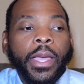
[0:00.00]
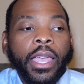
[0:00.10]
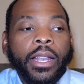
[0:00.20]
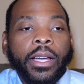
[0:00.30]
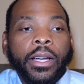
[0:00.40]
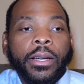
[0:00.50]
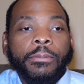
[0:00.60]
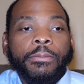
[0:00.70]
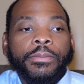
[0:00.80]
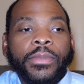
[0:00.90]
And,
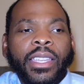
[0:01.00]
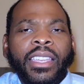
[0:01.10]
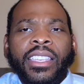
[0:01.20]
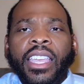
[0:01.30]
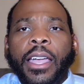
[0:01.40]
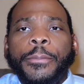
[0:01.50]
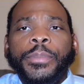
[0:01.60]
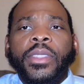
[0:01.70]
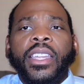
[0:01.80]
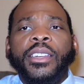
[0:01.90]
yeah.
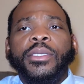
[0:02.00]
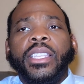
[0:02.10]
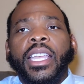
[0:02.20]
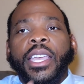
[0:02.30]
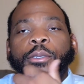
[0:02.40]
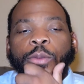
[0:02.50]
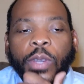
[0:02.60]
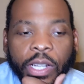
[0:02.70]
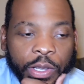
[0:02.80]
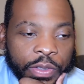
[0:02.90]
And it was like, it was
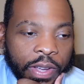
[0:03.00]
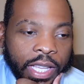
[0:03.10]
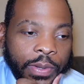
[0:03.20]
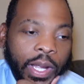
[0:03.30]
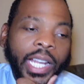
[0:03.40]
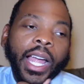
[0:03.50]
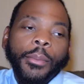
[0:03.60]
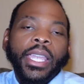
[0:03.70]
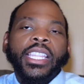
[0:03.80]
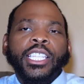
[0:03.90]
one of those fights where, and I
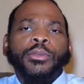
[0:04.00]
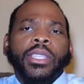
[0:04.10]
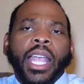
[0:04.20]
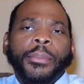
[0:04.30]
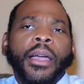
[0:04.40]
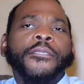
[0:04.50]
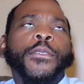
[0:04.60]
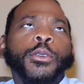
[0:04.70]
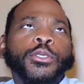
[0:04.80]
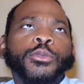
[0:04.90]
mean, this was like my
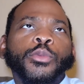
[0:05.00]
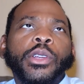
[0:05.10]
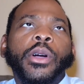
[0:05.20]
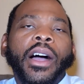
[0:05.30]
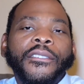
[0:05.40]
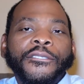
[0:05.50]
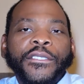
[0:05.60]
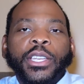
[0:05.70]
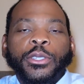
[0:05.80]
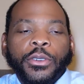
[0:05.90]
first real
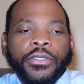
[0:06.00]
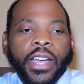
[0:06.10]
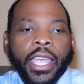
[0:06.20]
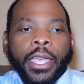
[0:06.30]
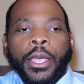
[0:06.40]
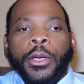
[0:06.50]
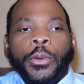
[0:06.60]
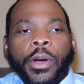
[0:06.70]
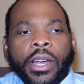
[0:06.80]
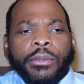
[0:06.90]
official fight
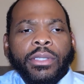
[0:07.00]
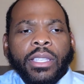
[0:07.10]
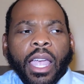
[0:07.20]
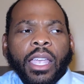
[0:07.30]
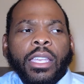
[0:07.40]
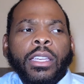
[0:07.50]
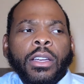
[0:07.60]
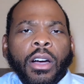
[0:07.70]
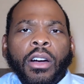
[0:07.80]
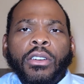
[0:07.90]
where it was like,
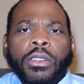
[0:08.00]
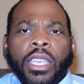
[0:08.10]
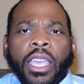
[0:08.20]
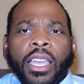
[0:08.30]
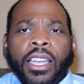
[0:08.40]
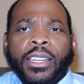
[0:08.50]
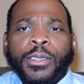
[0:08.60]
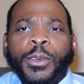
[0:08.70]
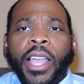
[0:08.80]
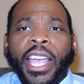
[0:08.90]
oh yeah,
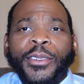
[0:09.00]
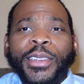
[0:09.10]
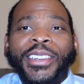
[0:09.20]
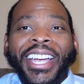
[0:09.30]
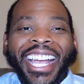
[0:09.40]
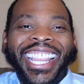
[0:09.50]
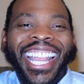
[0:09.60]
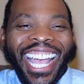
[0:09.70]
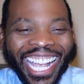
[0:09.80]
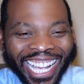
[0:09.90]
like we,
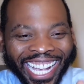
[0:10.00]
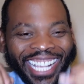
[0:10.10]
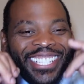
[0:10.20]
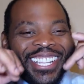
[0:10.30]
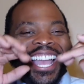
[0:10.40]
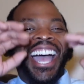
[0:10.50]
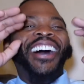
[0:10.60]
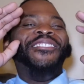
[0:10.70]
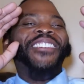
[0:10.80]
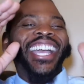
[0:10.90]
like,
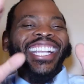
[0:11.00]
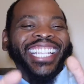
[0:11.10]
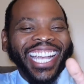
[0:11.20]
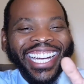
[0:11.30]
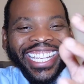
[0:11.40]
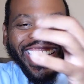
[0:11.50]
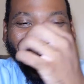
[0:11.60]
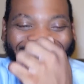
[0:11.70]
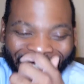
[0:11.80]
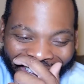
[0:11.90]
I might tell you
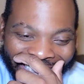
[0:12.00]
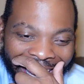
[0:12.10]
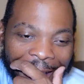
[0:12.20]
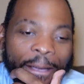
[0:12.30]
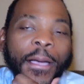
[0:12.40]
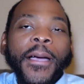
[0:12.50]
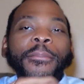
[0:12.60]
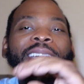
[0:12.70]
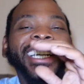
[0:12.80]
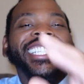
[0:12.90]
guys about that
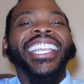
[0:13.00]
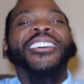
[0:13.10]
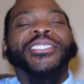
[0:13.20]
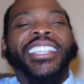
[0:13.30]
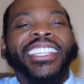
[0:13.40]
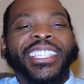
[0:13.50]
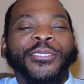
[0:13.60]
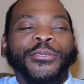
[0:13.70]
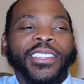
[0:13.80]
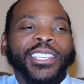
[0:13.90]
because that was actually
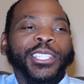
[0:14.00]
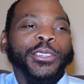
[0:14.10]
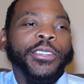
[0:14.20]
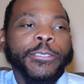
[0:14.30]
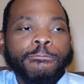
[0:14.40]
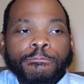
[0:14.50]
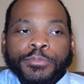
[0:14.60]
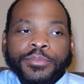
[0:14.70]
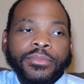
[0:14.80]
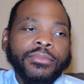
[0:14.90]
a funny story.
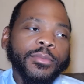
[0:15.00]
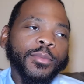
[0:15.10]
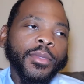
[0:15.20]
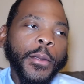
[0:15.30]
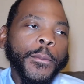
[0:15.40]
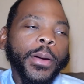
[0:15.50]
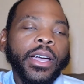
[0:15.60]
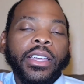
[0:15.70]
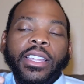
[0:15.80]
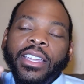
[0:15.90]

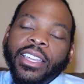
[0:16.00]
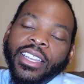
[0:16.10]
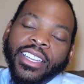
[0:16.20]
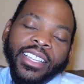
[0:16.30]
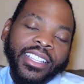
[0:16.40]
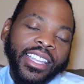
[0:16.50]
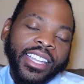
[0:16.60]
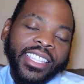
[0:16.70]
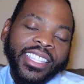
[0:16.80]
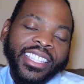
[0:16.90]
But,
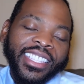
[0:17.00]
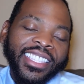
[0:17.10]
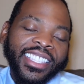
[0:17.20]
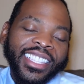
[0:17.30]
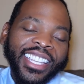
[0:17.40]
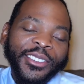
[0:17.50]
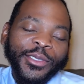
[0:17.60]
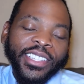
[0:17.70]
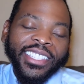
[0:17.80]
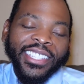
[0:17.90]
yeah, it
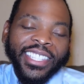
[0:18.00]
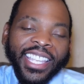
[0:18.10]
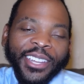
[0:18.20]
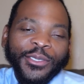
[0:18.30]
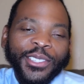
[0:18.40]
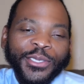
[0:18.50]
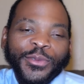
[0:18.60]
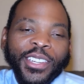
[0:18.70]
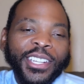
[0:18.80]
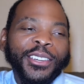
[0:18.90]
was
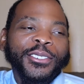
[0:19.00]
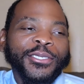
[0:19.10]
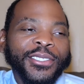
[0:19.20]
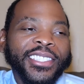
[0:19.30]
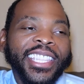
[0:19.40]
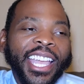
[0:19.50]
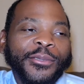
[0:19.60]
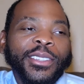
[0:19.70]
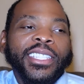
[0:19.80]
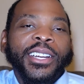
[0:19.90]
one of those,
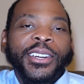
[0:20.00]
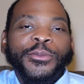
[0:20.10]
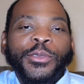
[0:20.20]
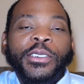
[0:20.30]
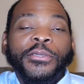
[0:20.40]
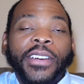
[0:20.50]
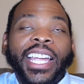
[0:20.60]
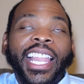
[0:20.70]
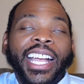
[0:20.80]
that was a real fight.